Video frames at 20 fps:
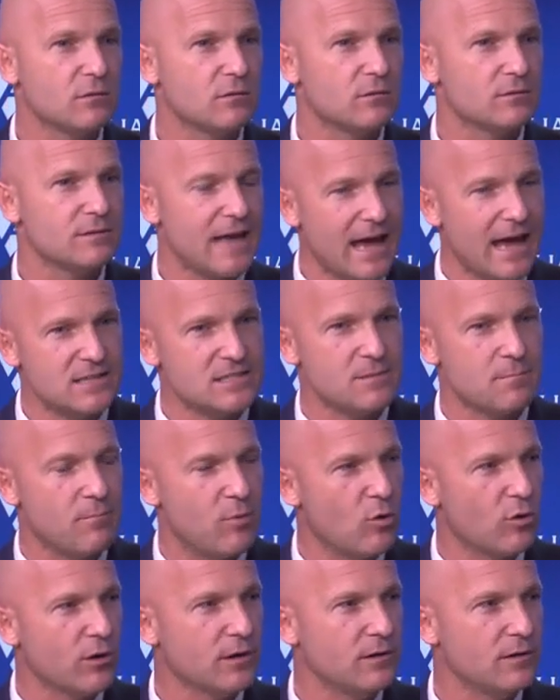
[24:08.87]
data is
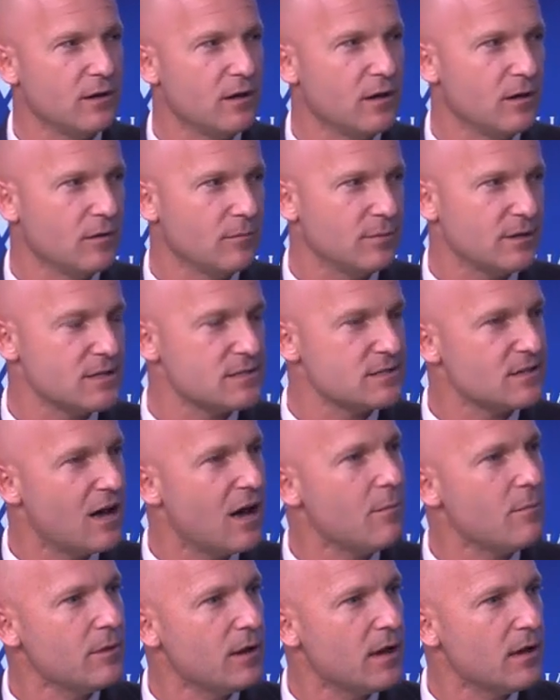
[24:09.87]
important, but as
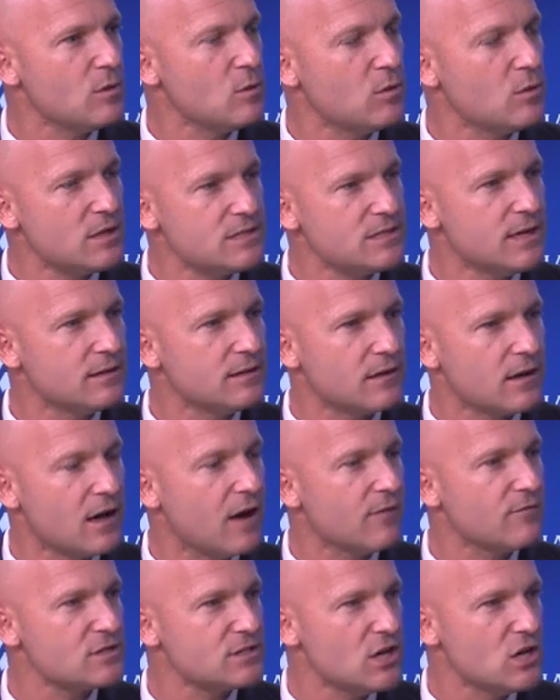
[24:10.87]
Tom and I, we want to take the
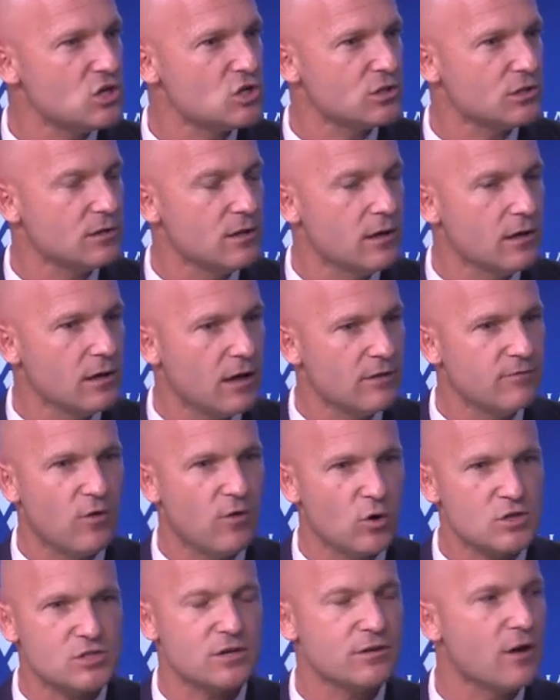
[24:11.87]
conversation and
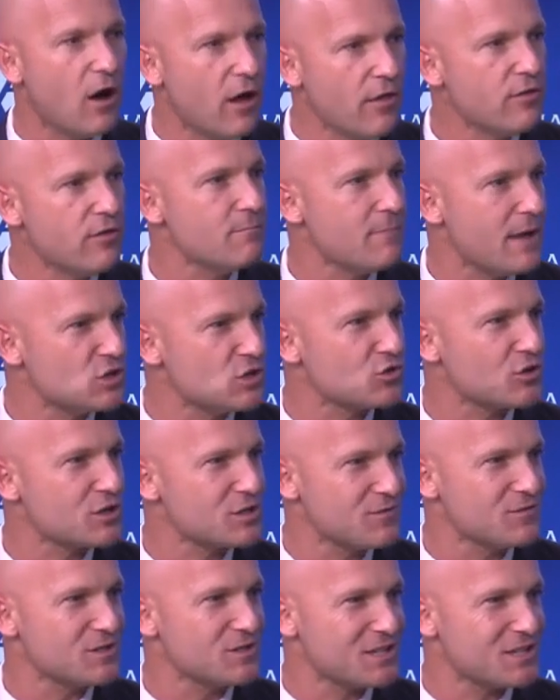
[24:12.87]
focus on other
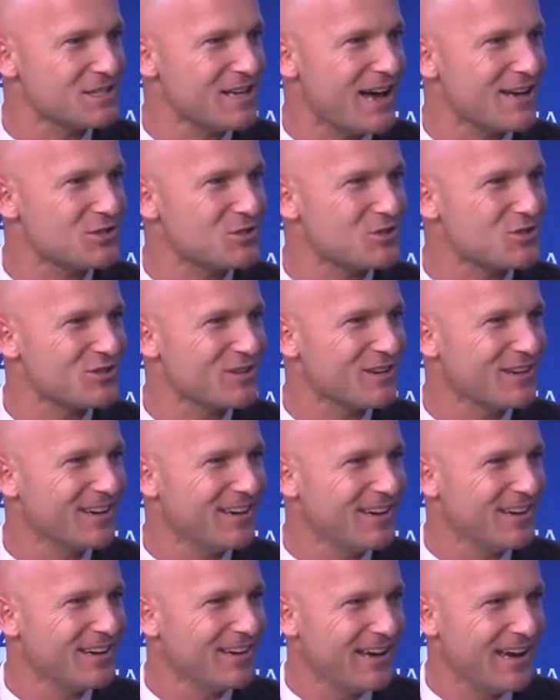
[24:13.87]
metrics of success.
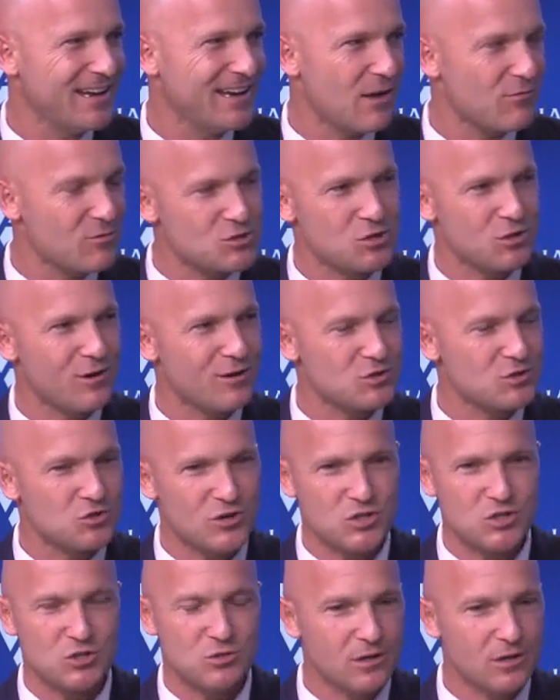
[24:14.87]
And that return on
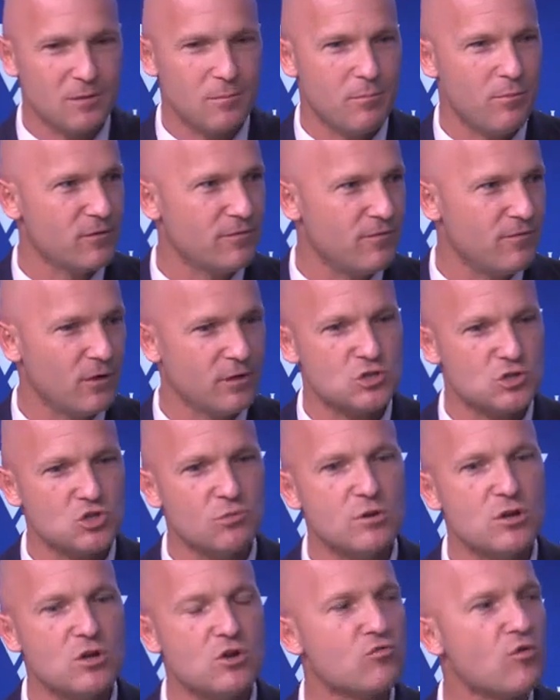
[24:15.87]
instruction, look at a portfolio
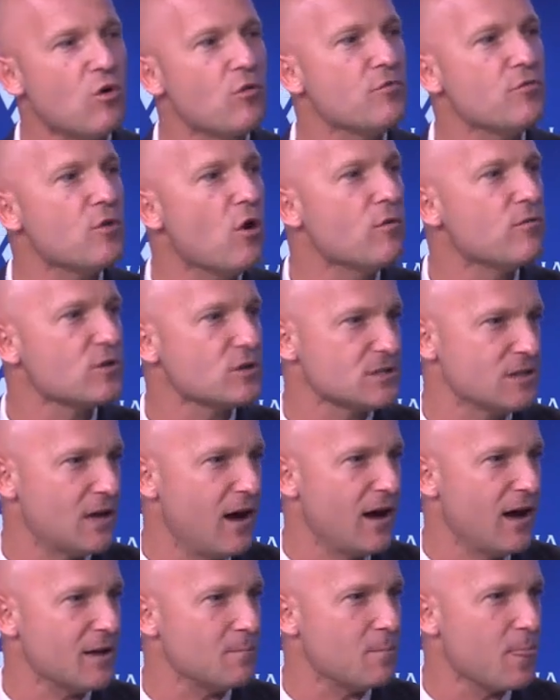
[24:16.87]
showing growth over
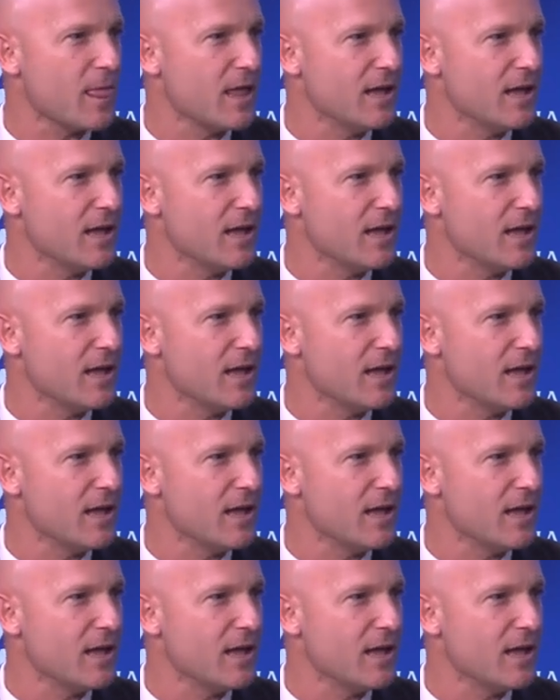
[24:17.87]
time.